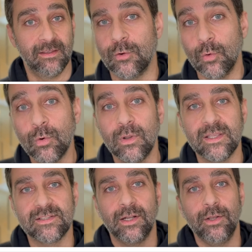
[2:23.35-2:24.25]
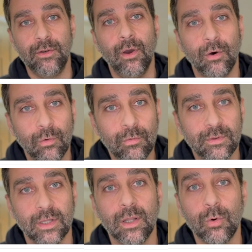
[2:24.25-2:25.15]
And Google is gonna know
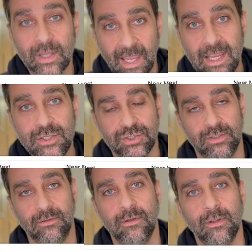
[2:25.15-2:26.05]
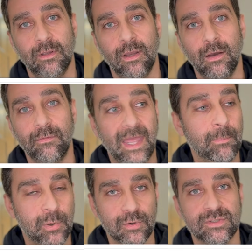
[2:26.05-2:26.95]
the location of
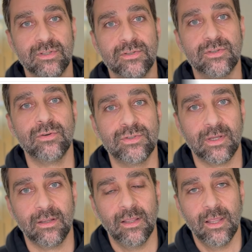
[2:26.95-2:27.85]
that person searching.